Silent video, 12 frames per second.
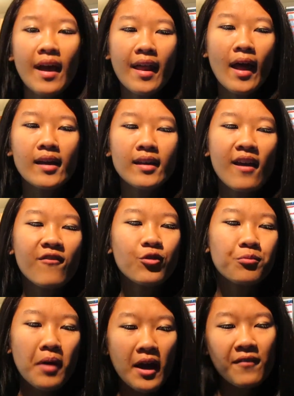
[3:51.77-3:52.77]
Then I gave
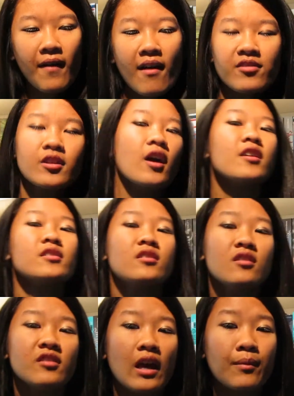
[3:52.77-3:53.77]
3 out of 5 stars to
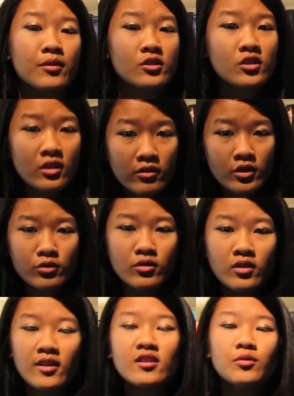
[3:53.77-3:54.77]
Neil Gaiman's newest
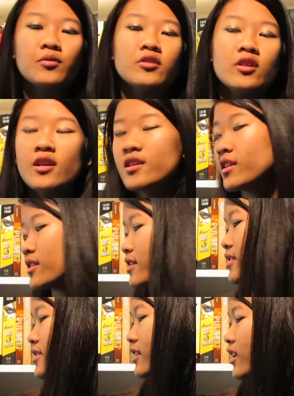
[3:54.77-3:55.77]
release, which is
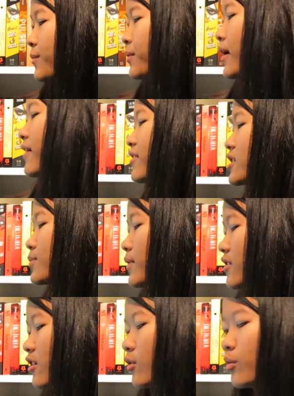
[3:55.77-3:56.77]
The Sleeper and the
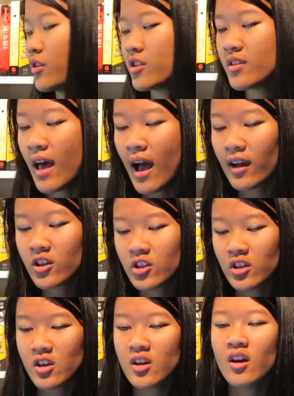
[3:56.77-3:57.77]
Spindle, which is
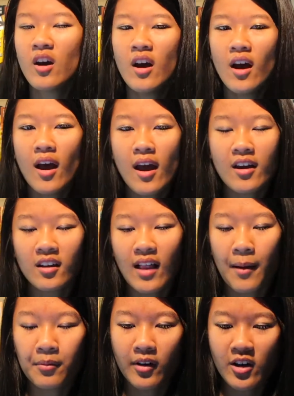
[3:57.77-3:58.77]
actually a
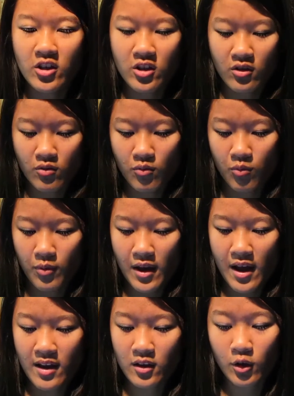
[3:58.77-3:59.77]
collaboration
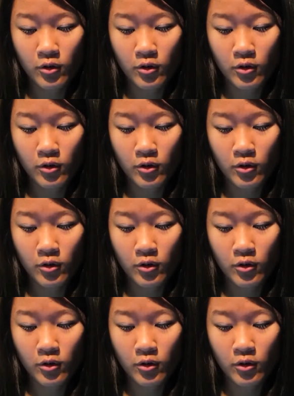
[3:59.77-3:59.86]
with